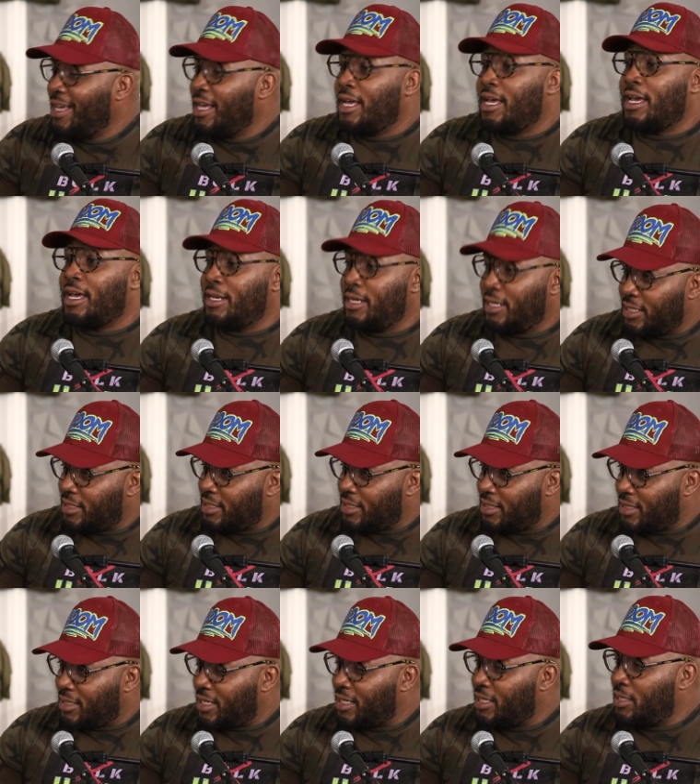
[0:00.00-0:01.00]
And
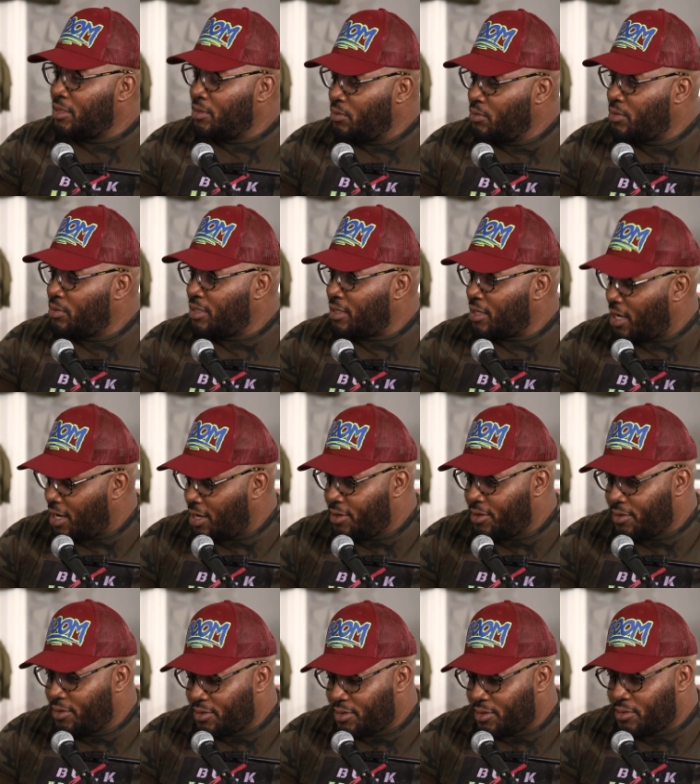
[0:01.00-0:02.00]
then you see
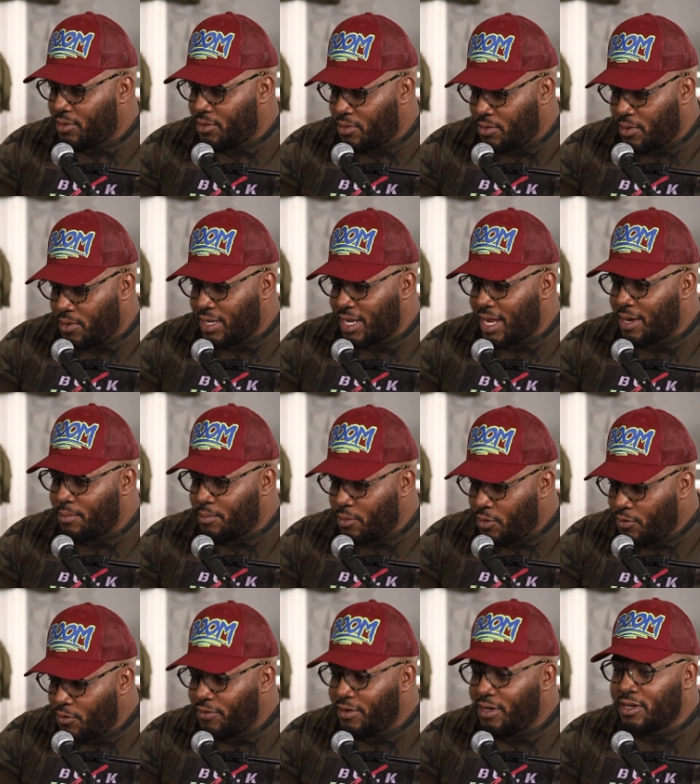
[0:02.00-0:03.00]
others who are like
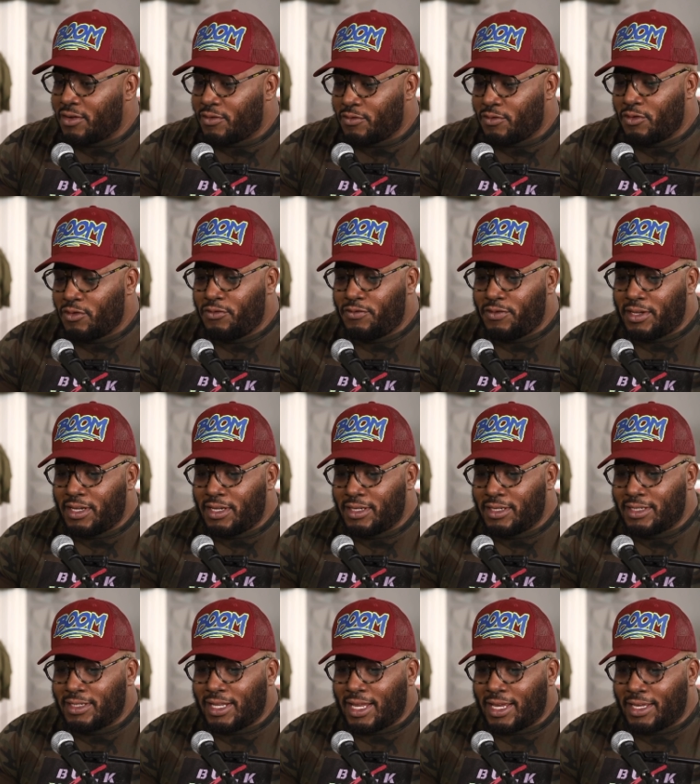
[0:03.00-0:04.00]
moving and grooving, and
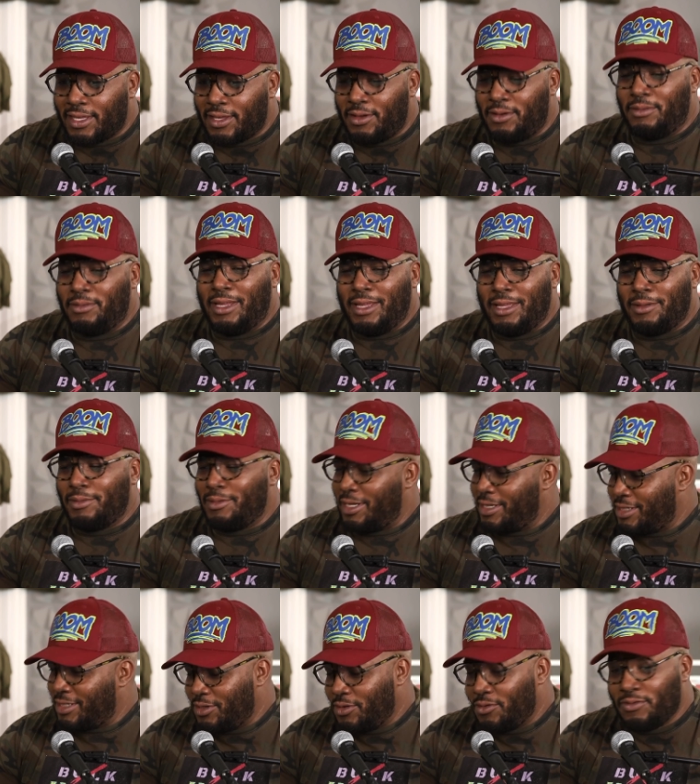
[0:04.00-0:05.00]
it's like, yo, damn, I'm like,
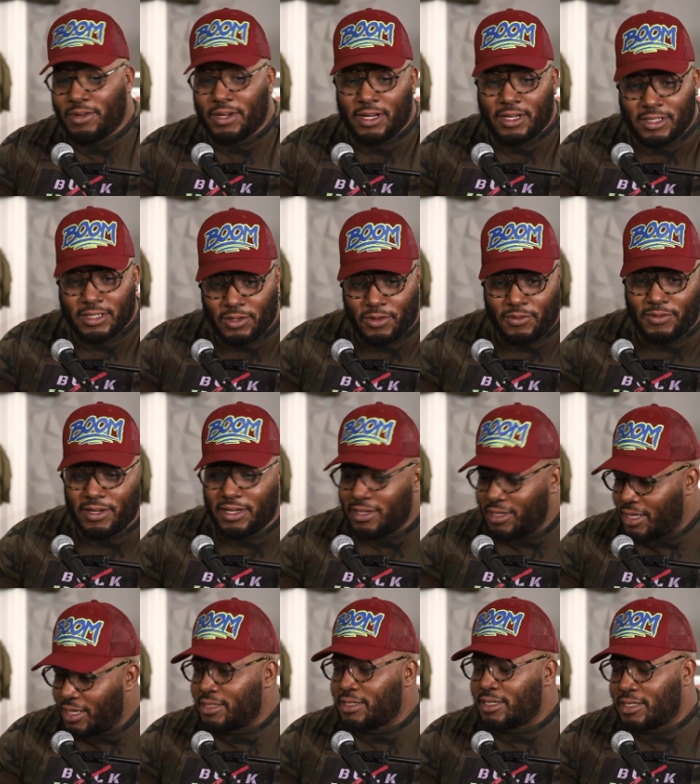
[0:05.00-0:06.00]
she over here, she over there.
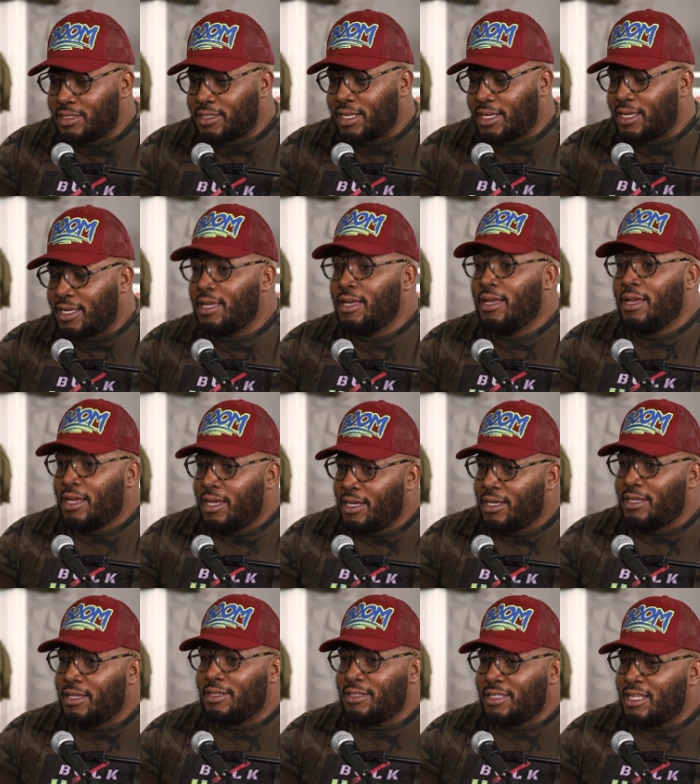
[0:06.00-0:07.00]
It's like,
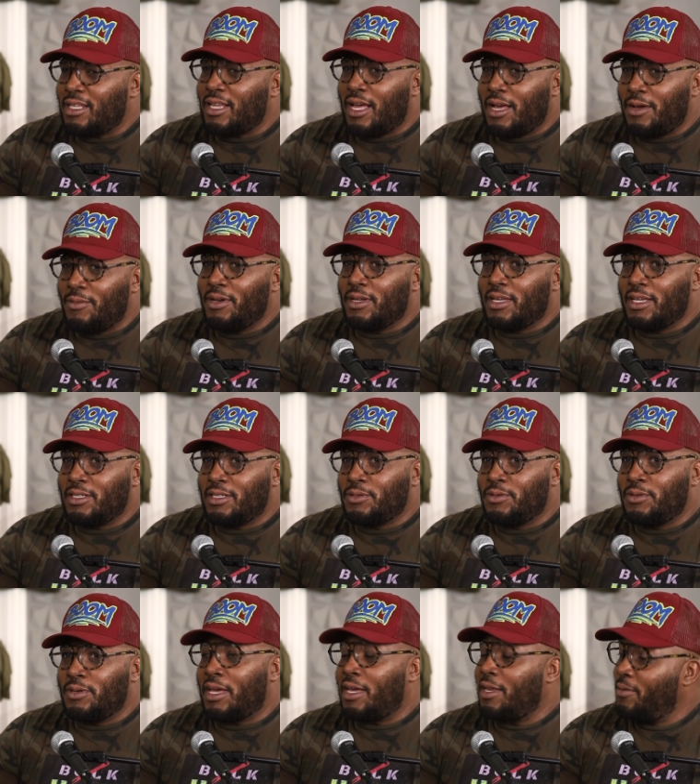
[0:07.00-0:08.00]
you know, it's like, no, we'll get
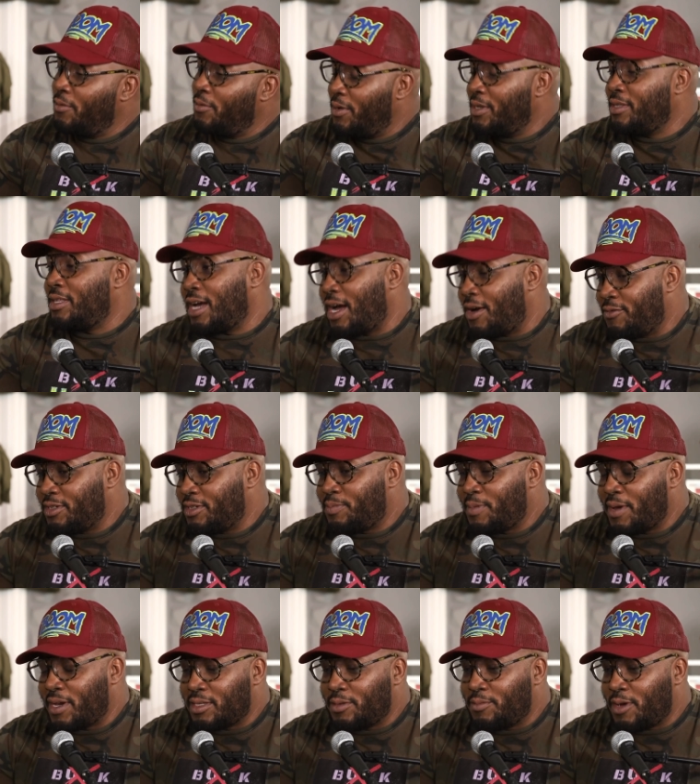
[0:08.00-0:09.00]
to it. And the one thing I
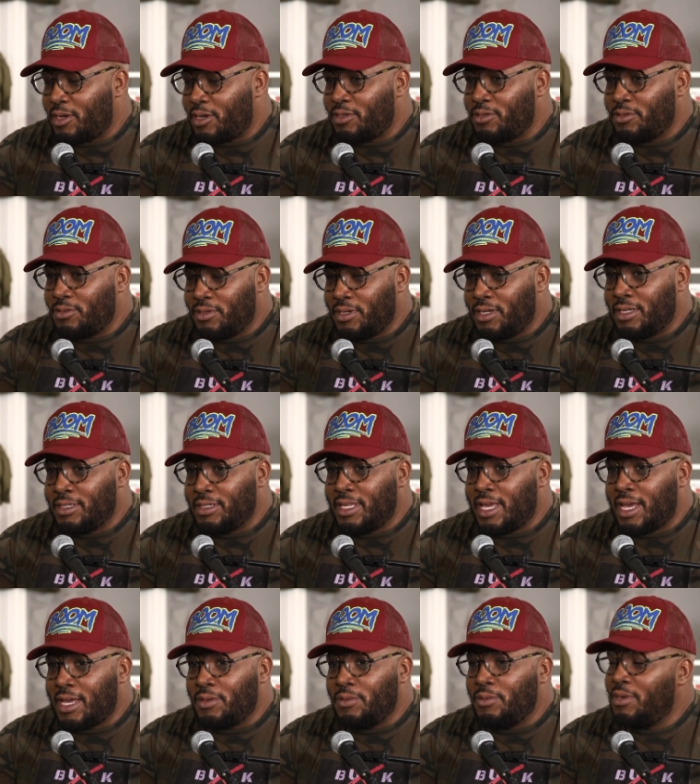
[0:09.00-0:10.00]
respect about you is
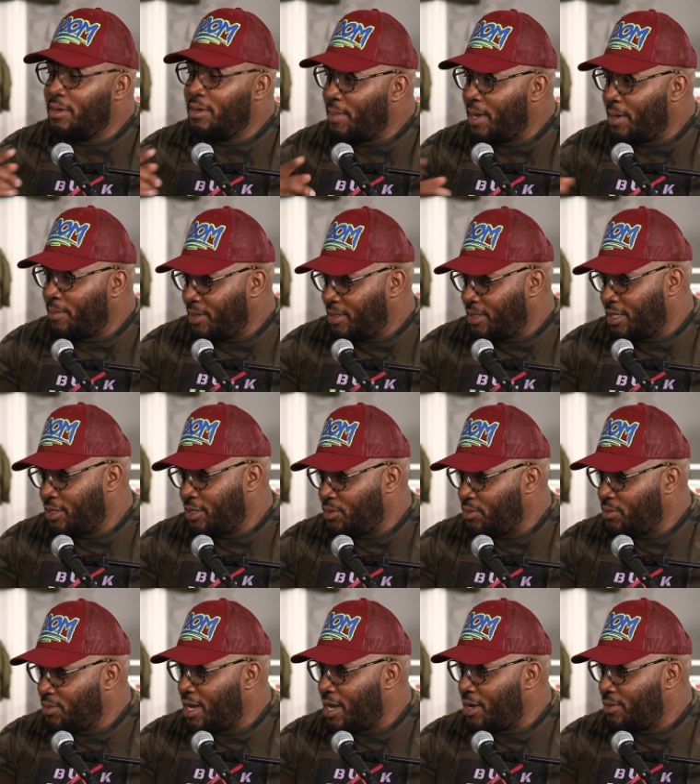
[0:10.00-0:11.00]
that you didn't make me chase
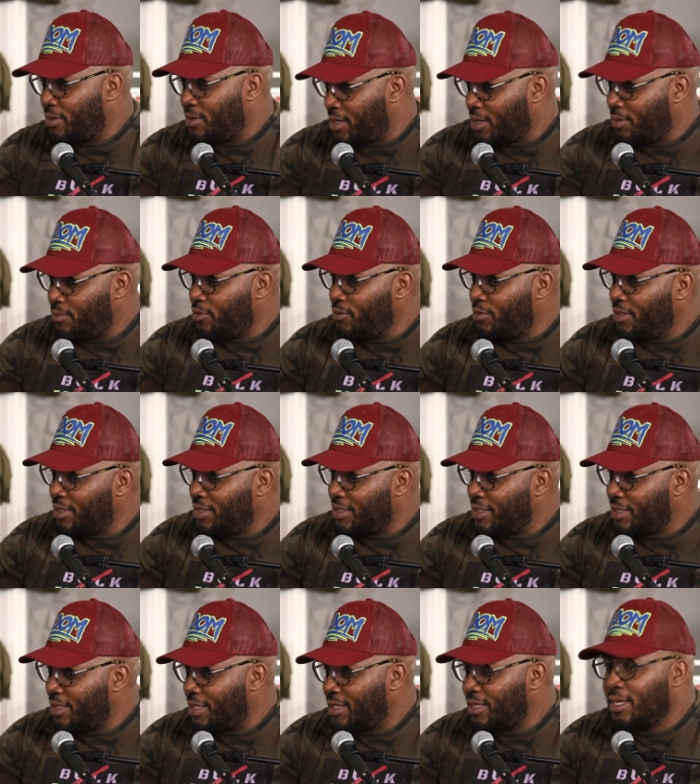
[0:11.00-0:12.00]
you down to come do this
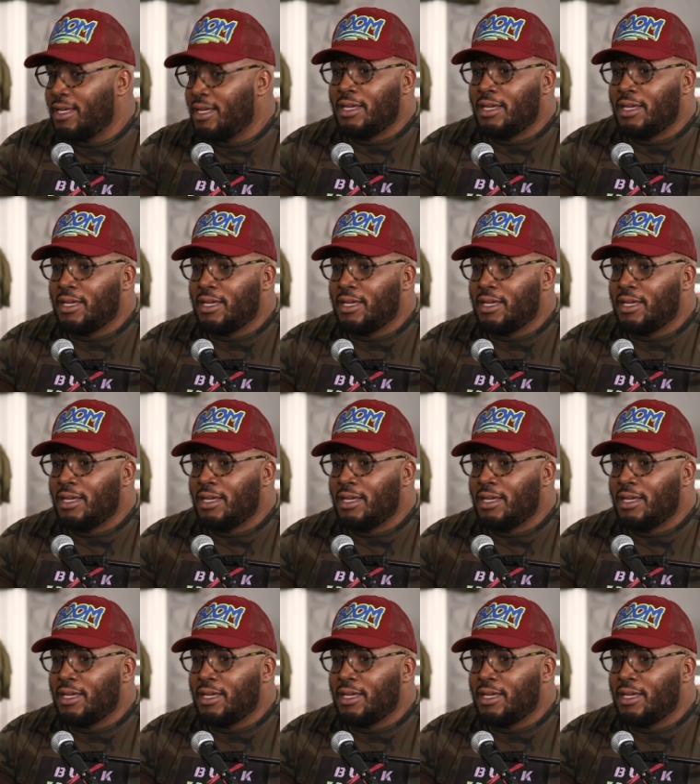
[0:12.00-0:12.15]
again.